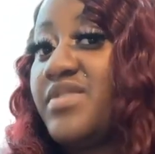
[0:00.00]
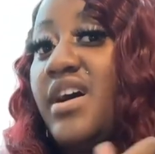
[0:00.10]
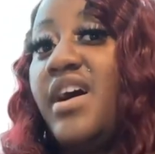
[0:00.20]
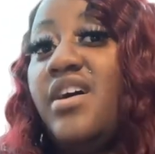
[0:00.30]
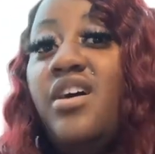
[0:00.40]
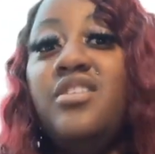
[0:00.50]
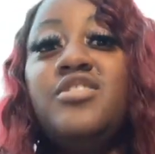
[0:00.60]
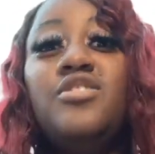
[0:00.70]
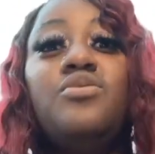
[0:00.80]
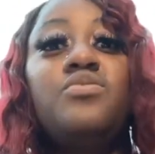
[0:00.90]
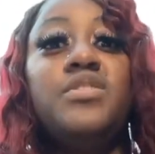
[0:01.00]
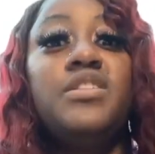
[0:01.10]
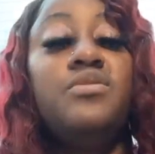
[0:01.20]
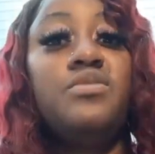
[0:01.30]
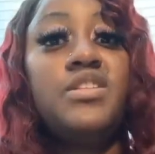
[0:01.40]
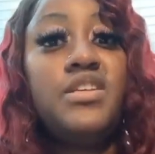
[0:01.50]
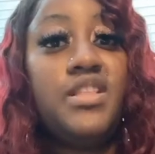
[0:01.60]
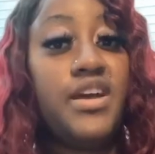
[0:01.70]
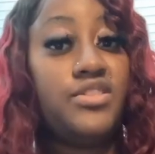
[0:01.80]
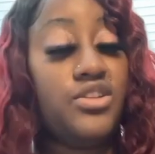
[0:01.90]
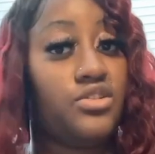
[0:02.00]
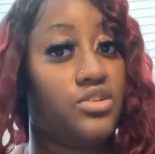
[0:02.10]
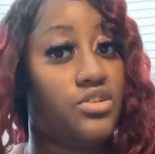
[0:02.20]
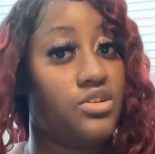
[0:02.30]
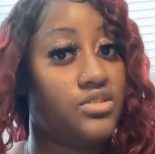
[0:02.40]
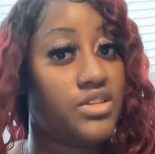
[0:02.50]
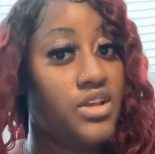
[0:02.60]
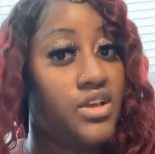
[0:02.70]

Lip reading: I also really like the curls.